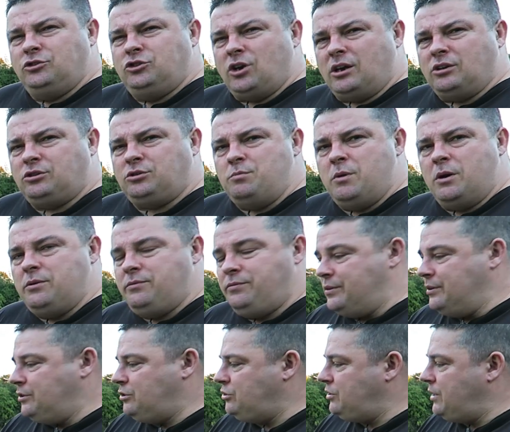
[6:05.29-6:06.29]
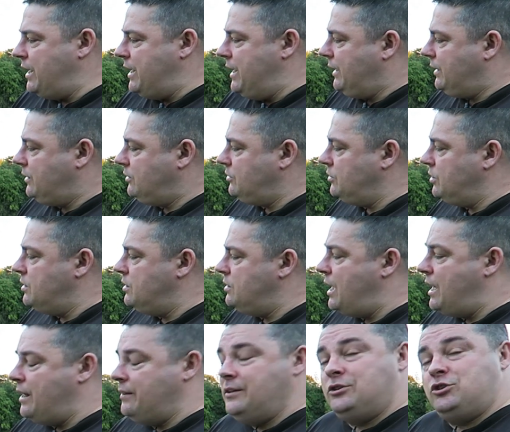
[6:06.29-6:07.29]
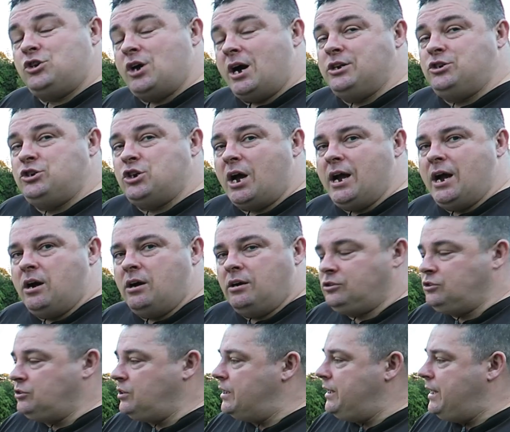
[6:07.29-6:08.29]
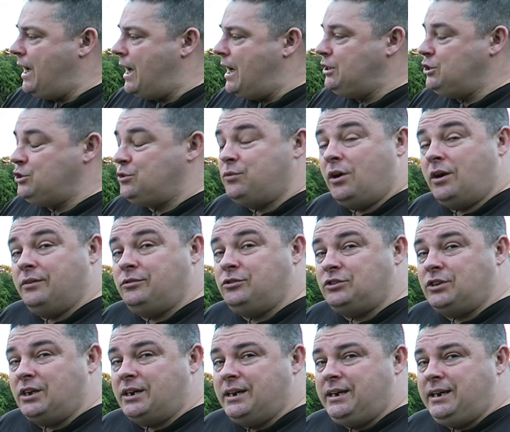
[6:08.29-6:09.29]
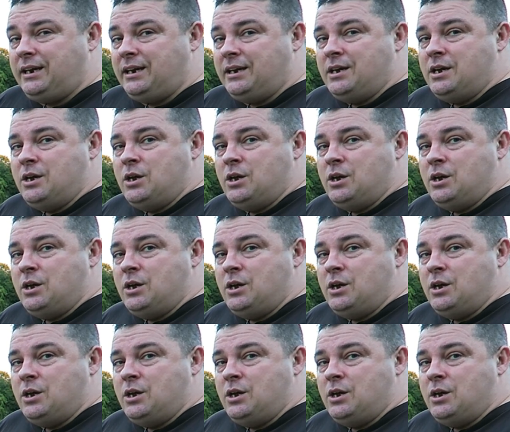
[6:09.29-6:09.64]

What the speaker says: just move the sticks and the JJRC H5C